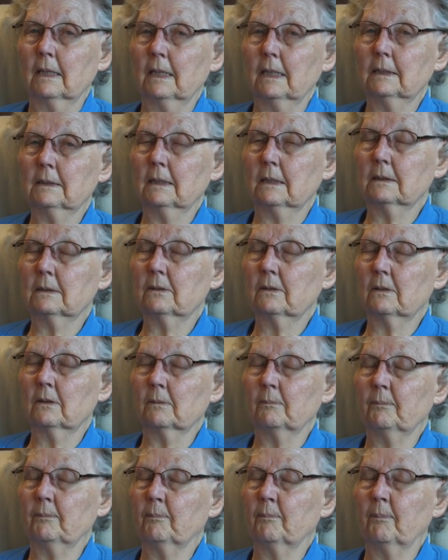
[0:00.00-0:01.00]
it, it,
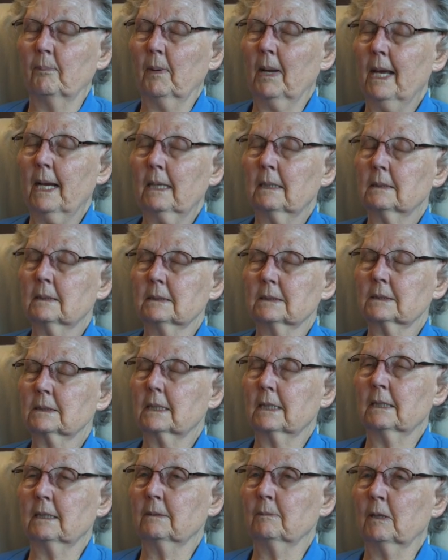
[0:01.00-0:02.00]
the blackness
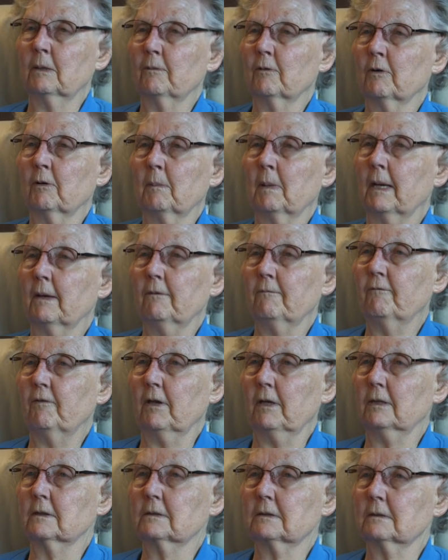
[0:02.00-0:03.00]
came over my
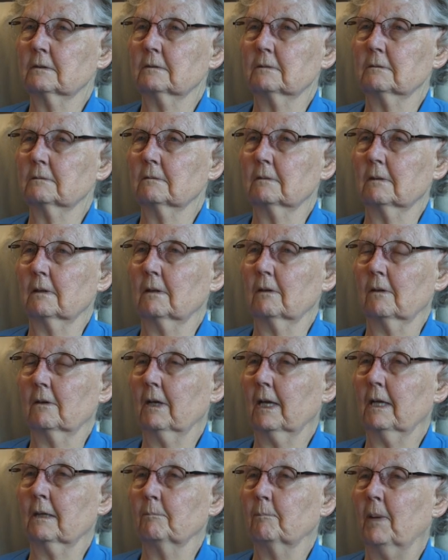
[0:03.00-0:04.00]
face
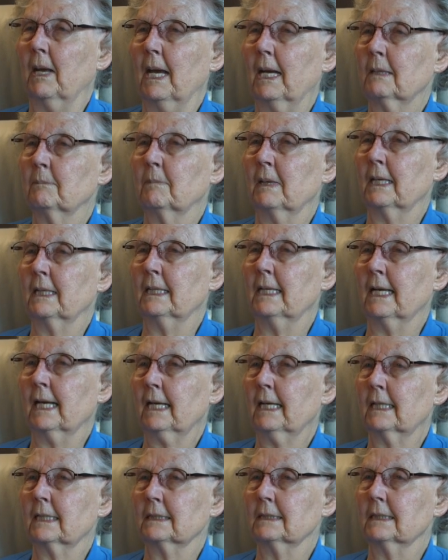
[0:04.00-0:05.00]
and back my
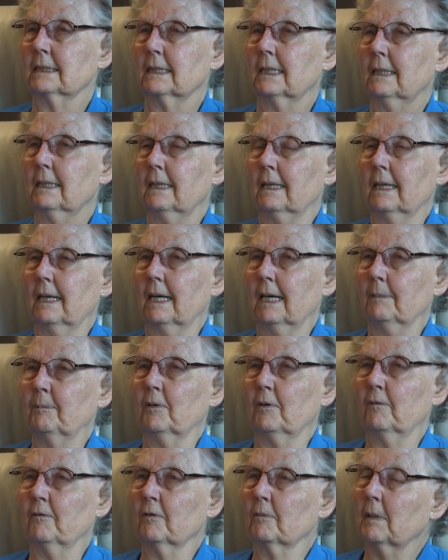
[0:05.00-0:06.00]
neck and up
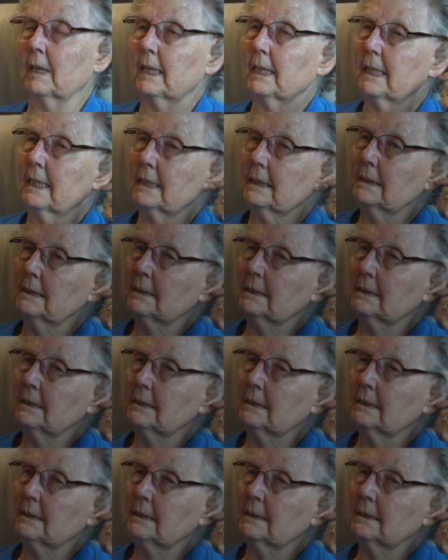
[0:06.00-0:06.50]
over my head.